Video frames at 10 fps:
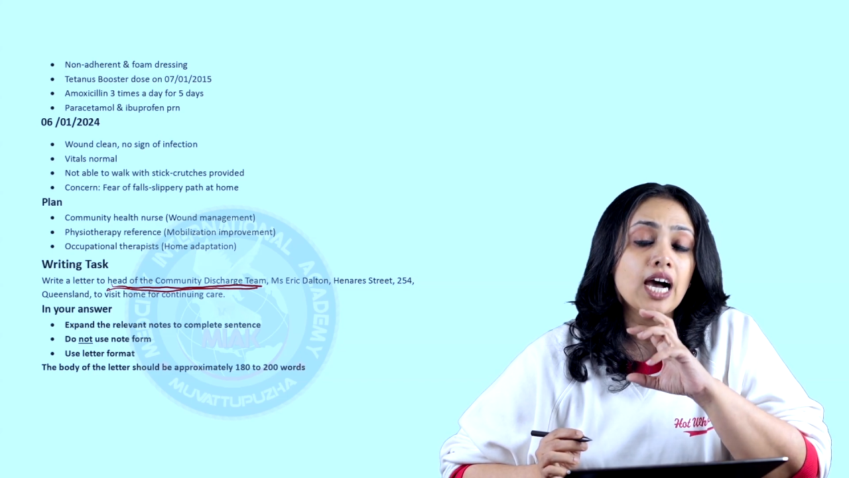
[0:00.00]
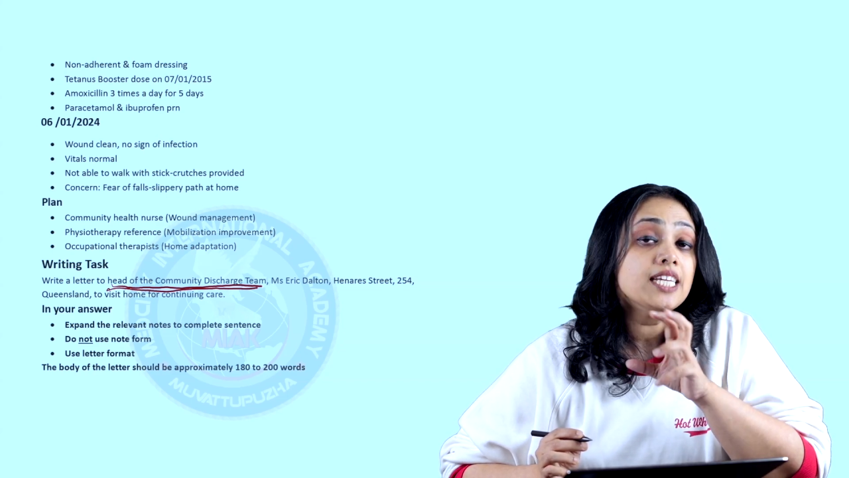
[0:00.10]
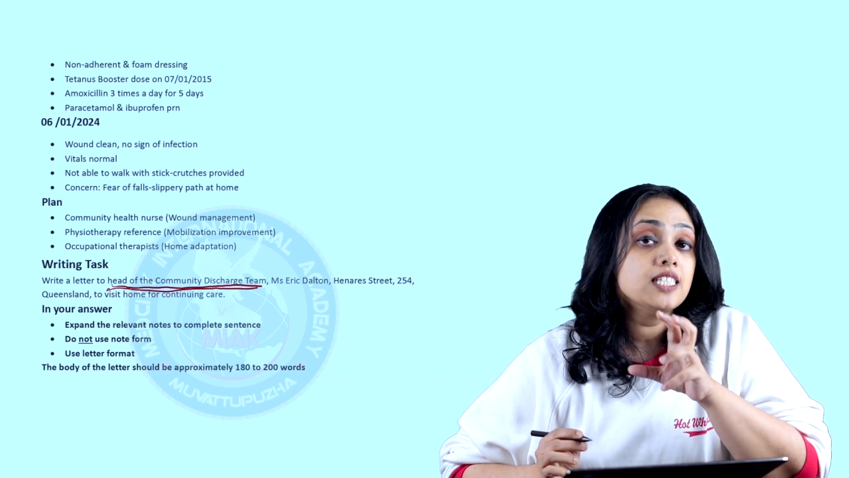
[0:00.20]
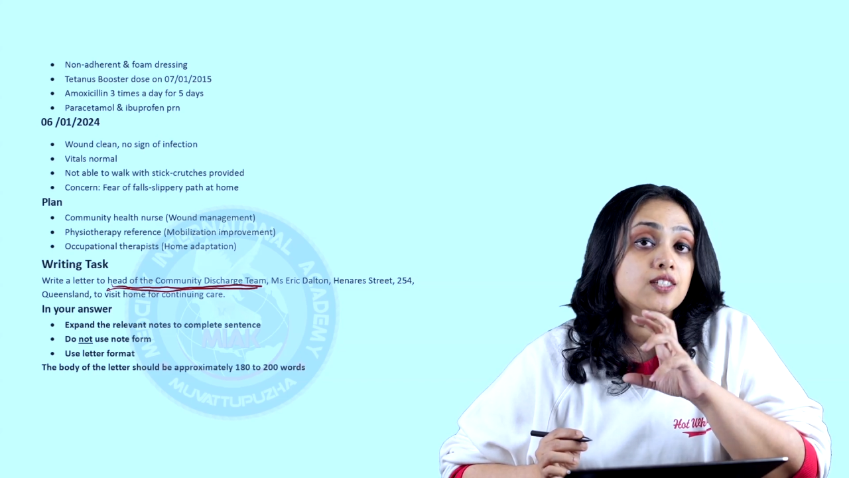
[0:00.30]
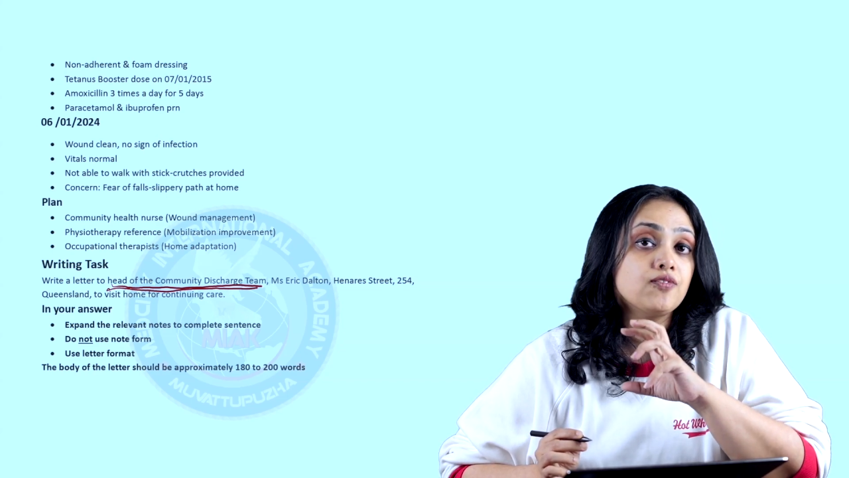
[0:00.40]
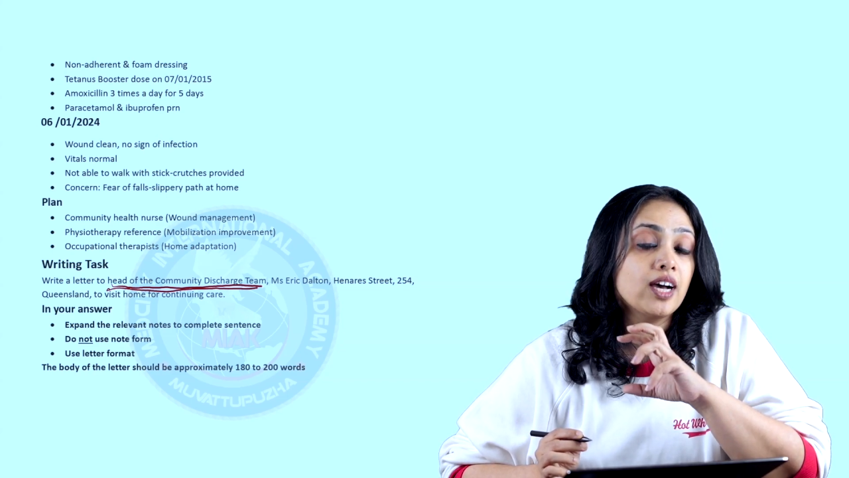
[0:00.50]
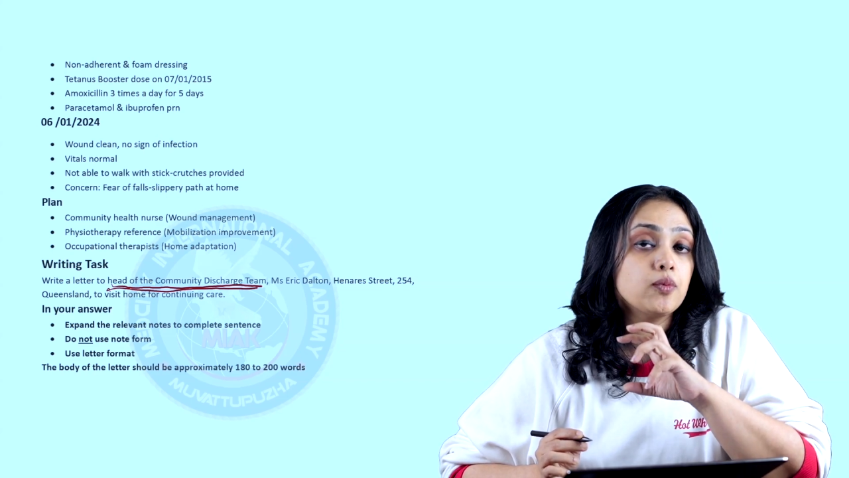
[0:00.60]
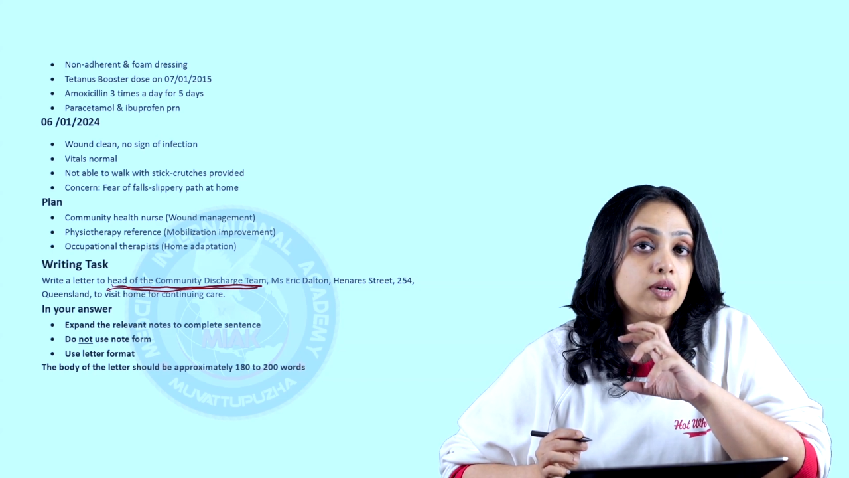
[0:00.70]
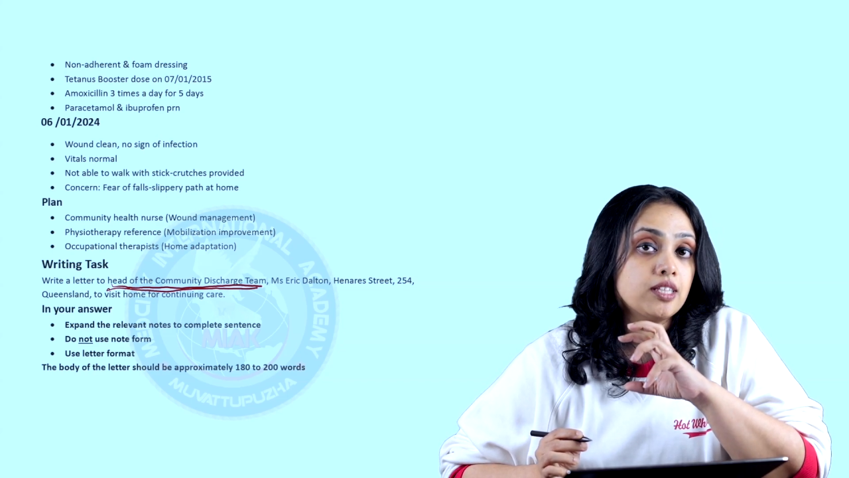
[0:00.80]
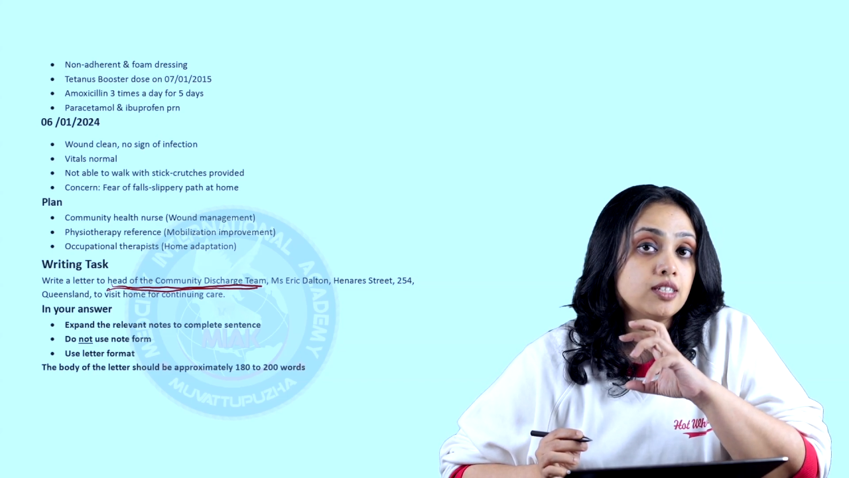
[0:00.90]
identify
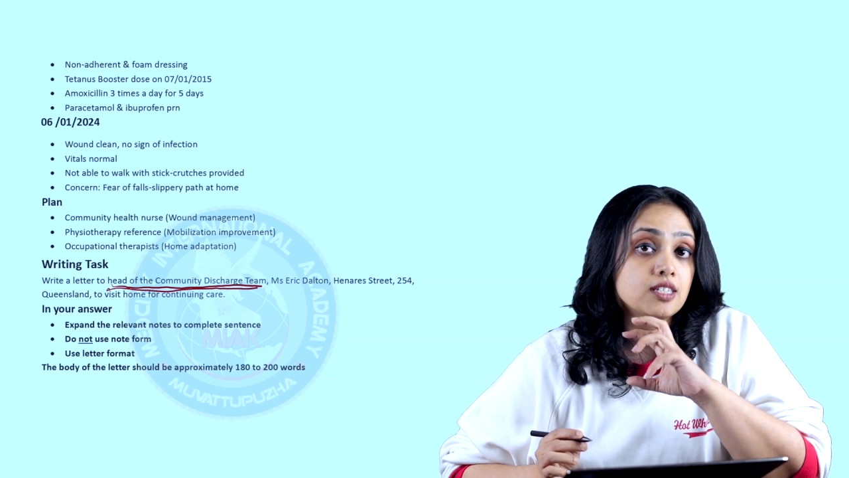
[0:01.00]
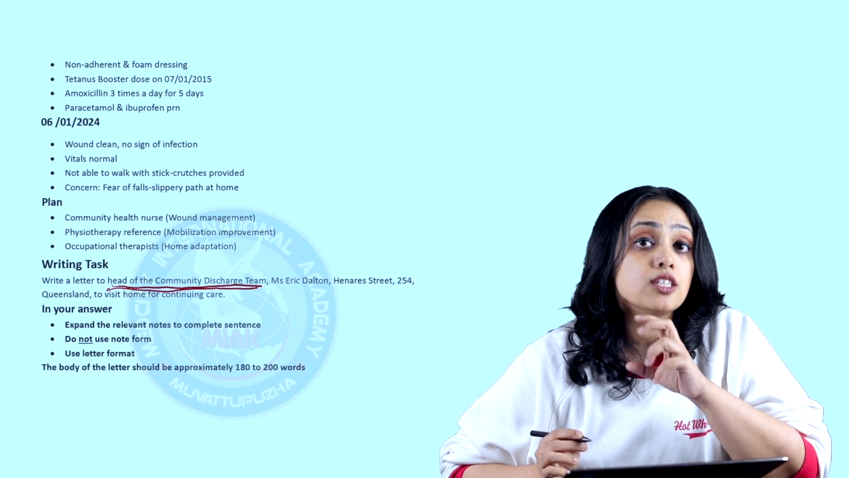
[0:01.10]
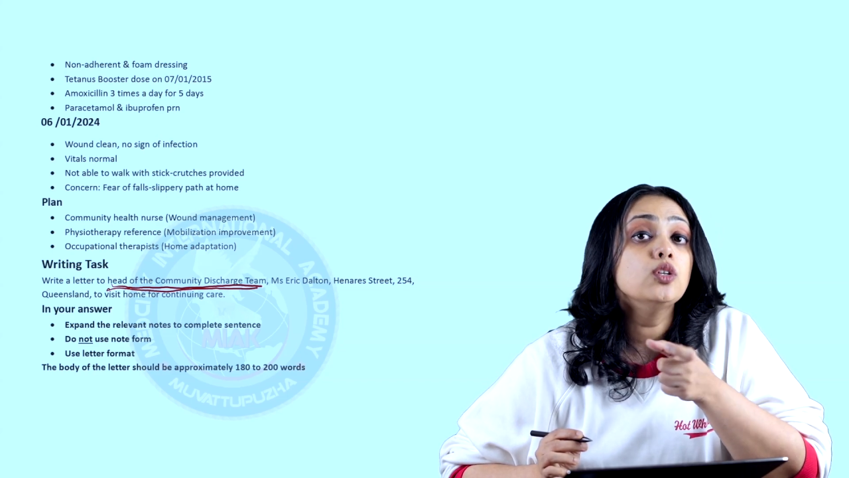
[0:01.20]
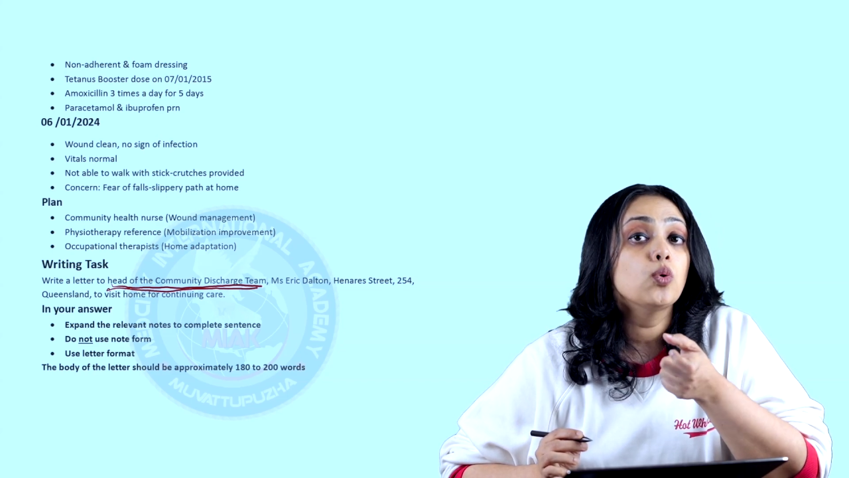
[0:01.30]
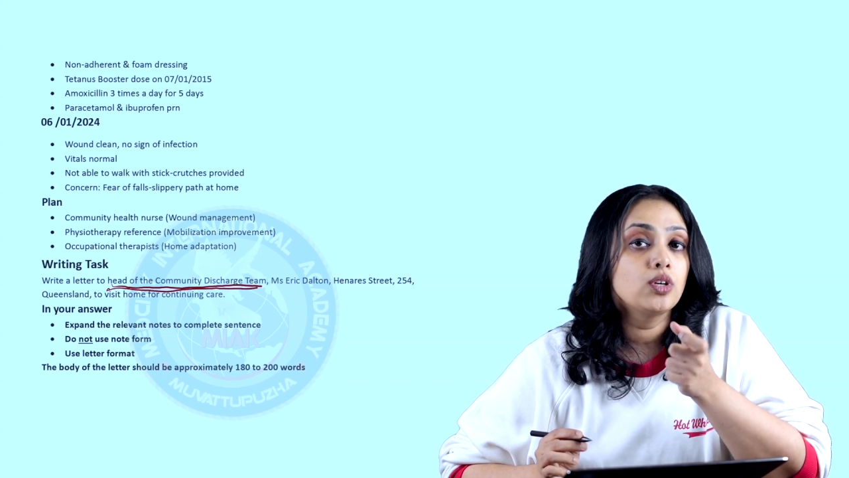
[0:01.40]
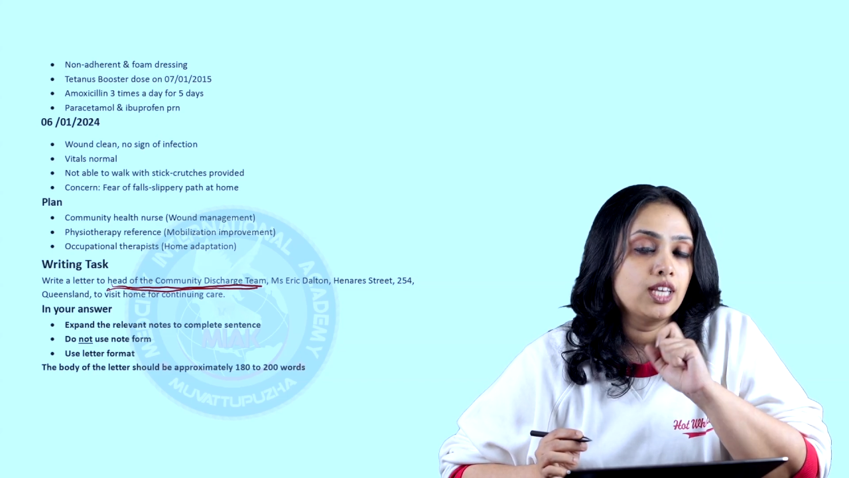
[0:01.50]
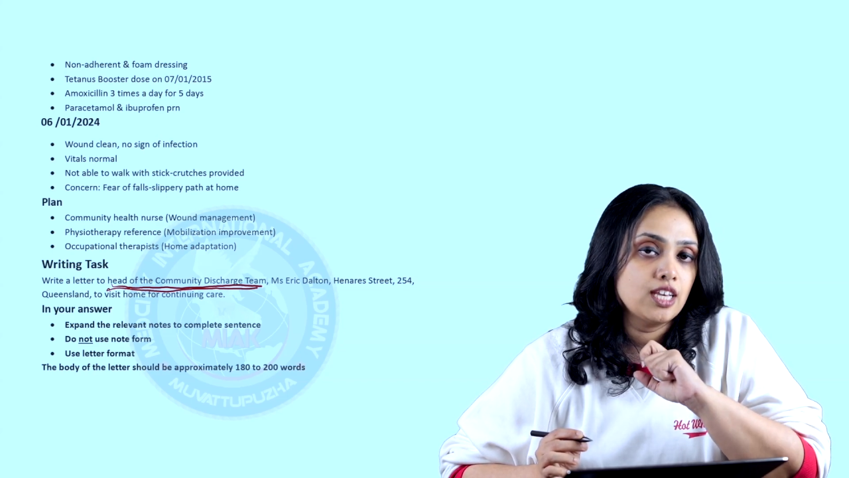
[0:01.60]
whether it is a known